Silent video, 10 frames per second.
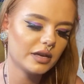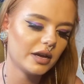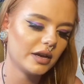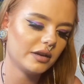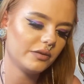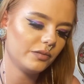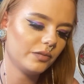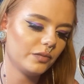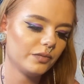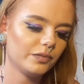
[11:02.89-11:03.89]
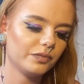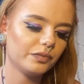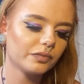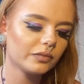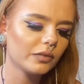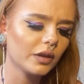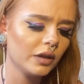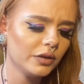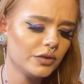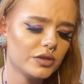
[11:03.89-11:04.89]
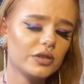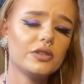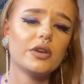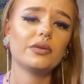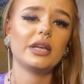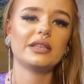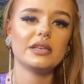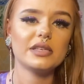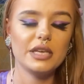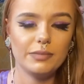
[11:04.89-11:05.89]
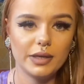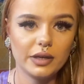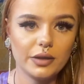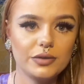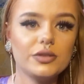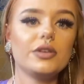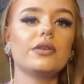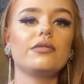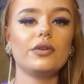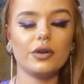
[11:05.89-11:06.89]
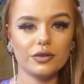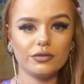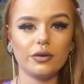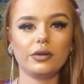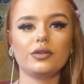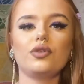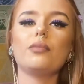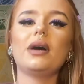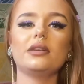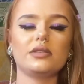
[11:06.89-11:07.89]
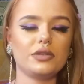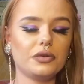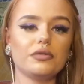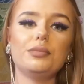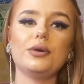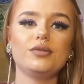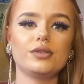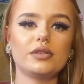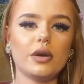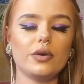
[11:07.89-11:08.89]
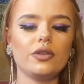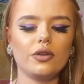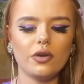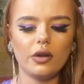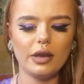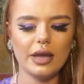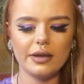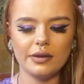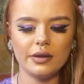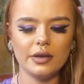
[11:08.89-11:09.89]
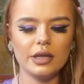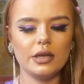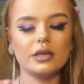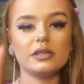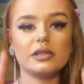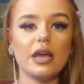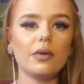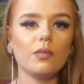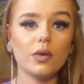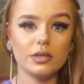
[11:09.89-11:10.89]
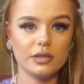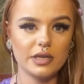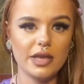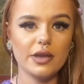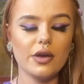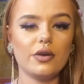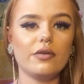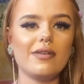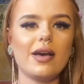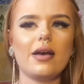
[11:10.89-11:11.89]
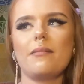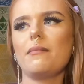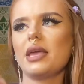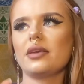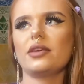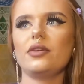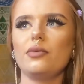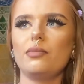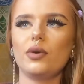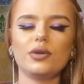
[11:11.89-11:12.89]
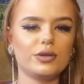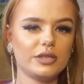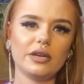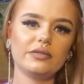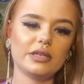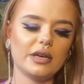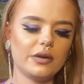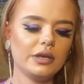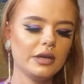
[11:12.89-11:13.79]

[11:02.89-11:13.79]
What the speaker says: And using a stone like this, keeping it close to you, if you're controlling, you're balancing your emotions out and you're not letting certain ones take over and make you put yourself down,